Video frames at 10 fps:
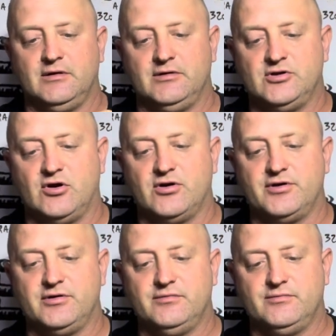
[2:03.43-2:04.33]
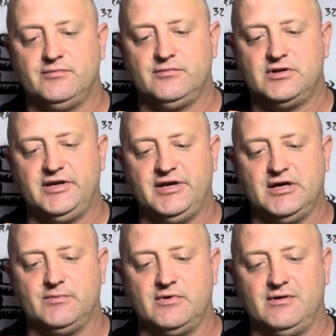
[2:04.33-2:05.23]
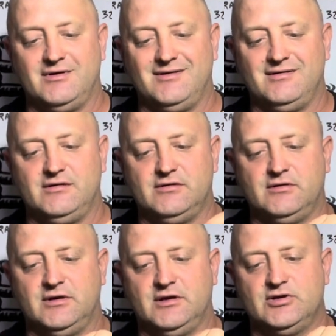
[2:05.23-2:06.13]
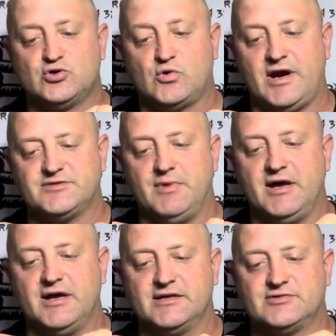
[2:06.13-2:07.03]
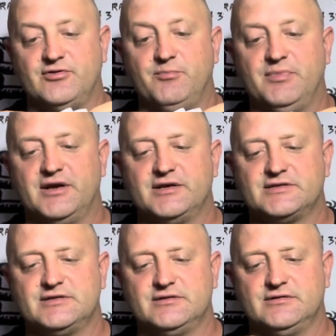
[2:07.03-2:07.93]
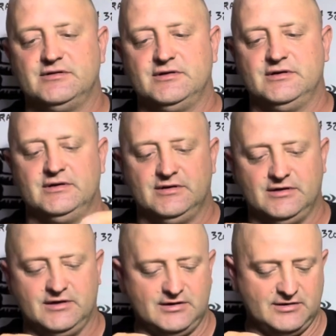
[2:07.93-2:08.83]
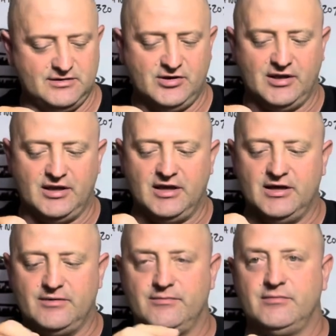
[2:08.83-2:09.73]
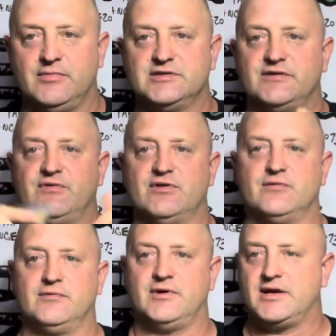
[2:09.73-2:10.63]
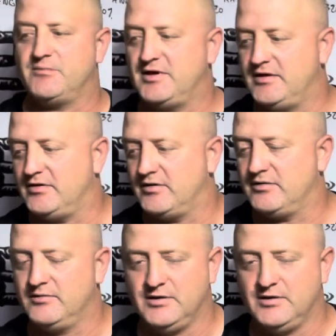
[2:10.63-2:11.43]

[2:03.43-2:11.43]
yard cleanup trash bags. They're the biggest you can get, because if you're like me or